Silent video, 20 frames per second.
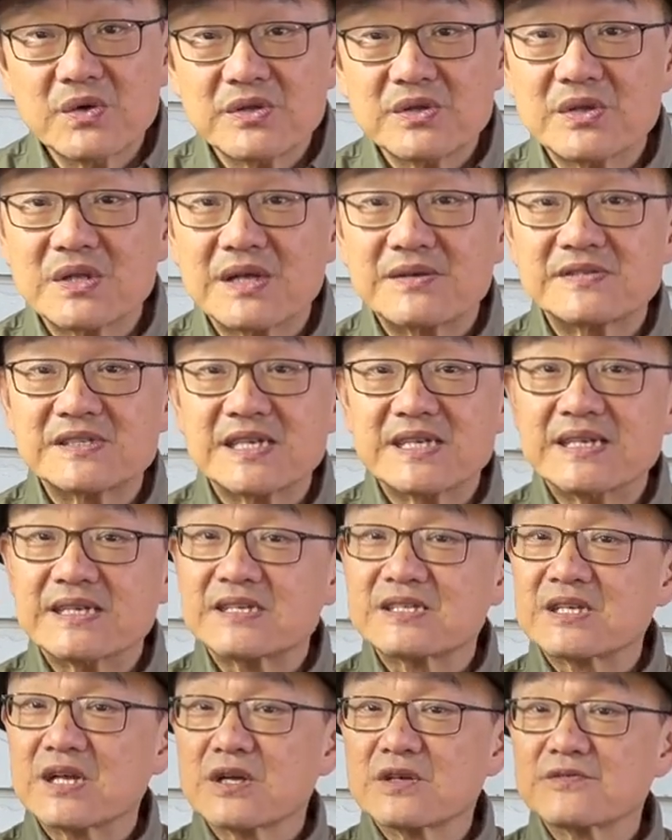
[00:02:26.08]
you'll have seen it
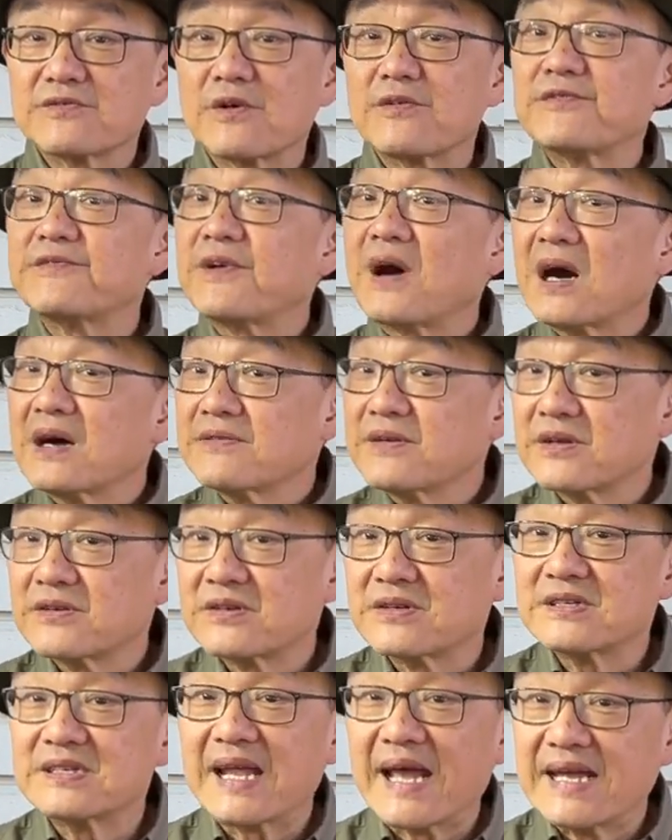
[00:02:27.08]
sells for
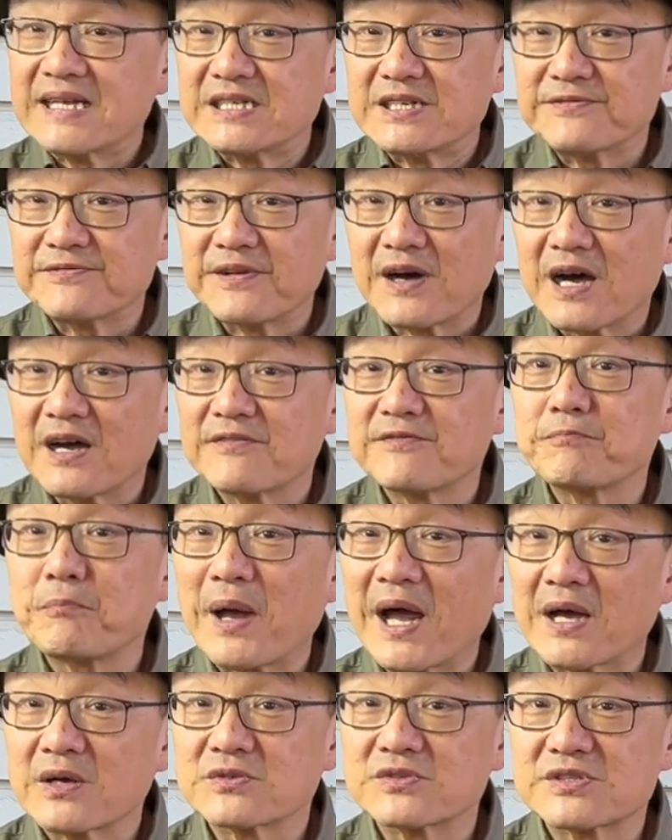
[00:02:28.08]

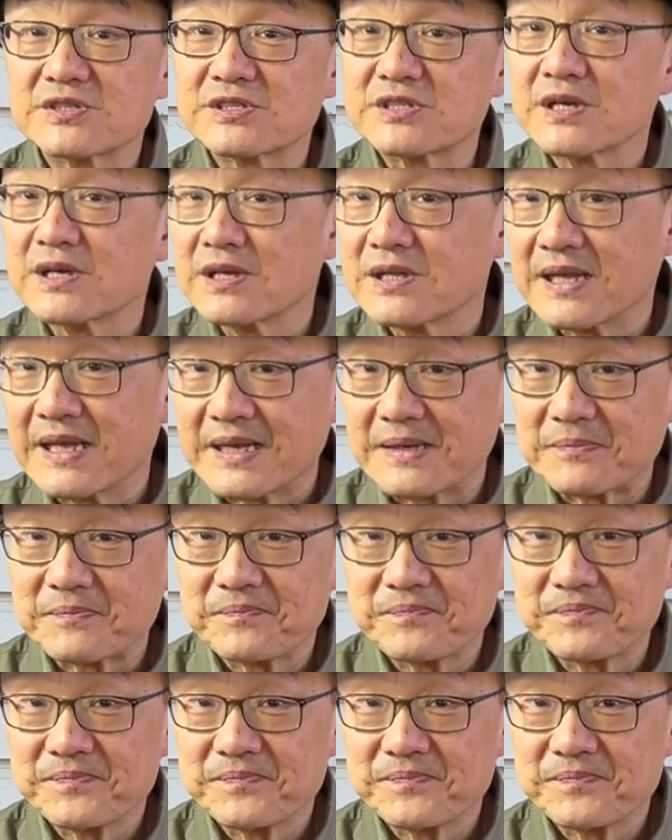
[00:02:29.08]
£585 sterling.